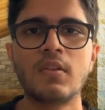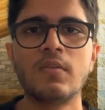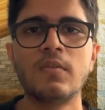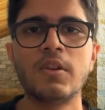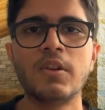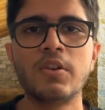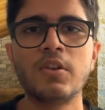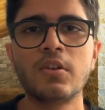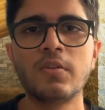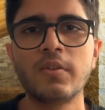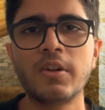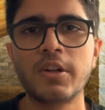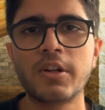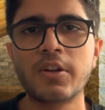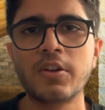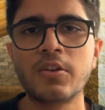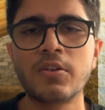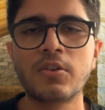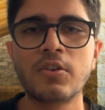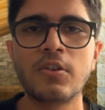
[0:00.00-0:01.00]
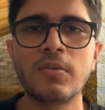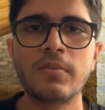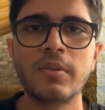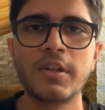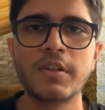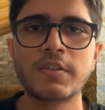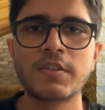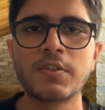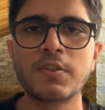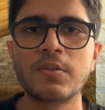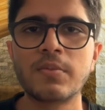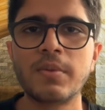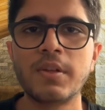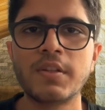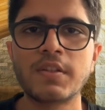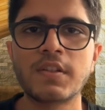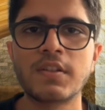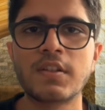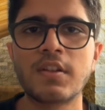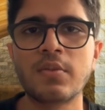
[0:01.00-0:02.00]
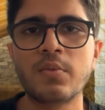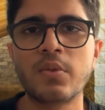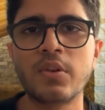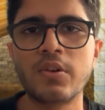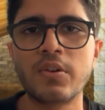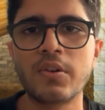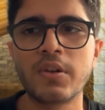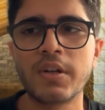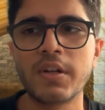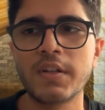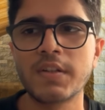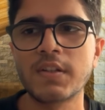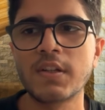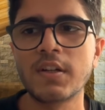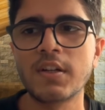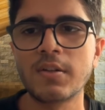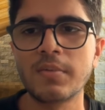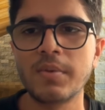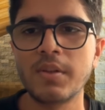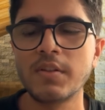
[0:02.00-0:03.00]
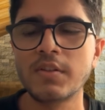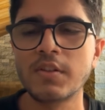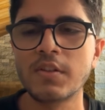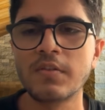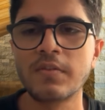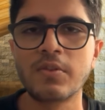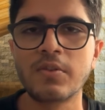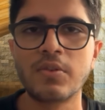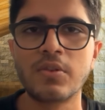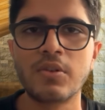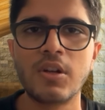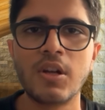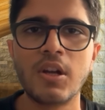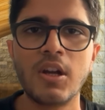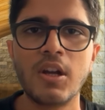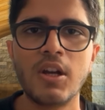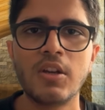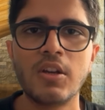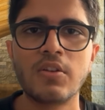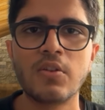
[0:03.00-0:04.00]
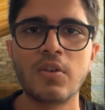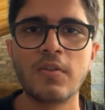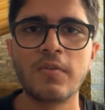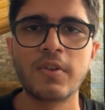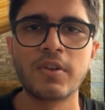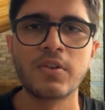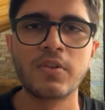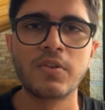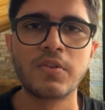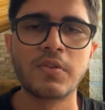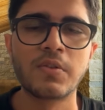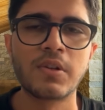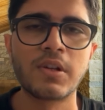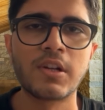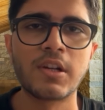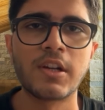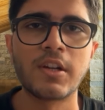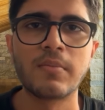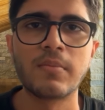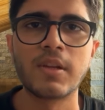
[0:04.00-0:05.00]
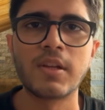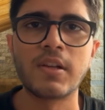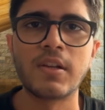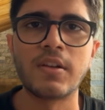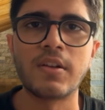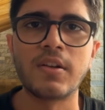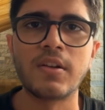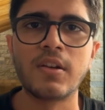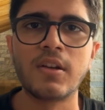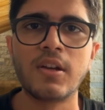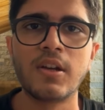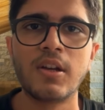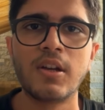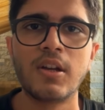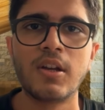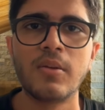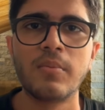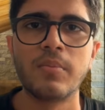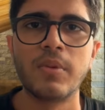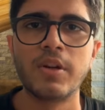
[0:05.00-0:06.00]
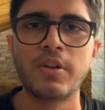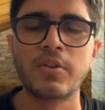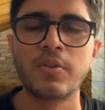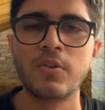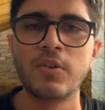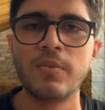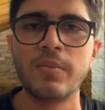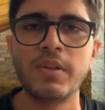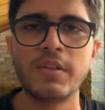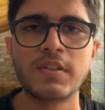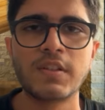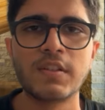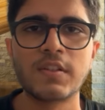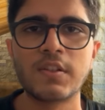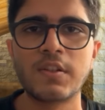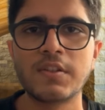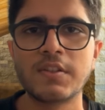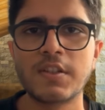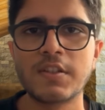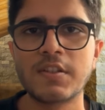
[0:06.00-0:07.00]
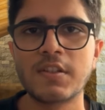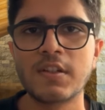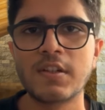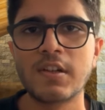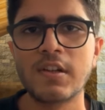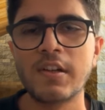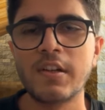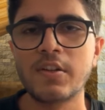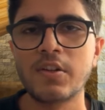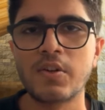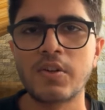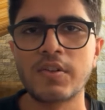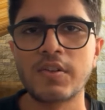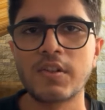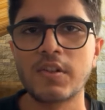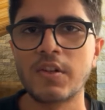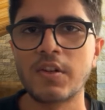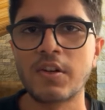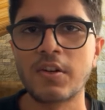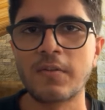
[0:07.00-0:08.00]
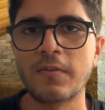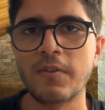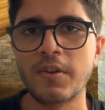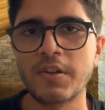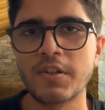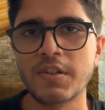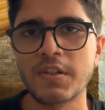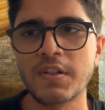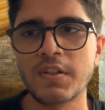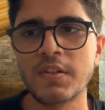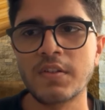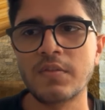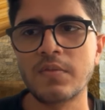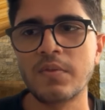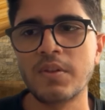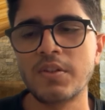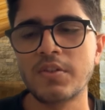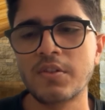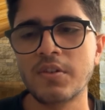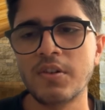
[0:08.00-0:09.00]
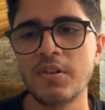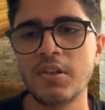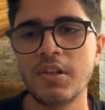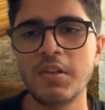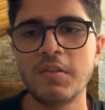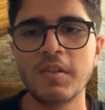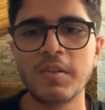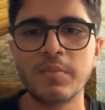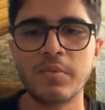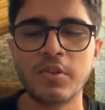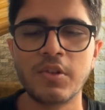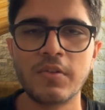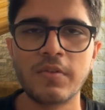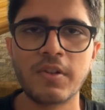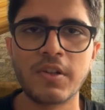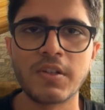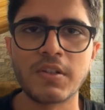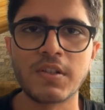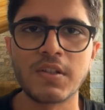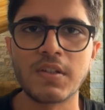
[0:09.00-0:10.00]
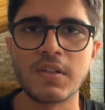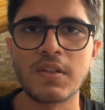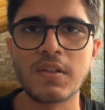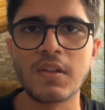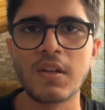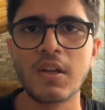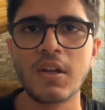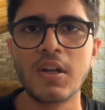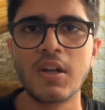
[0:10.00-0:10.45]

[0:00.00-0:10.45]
When you're working on complex code bases and want to understand a piece of code, you often go through it line by line. But core business logic generally calls a lot of functions, which call even more functions.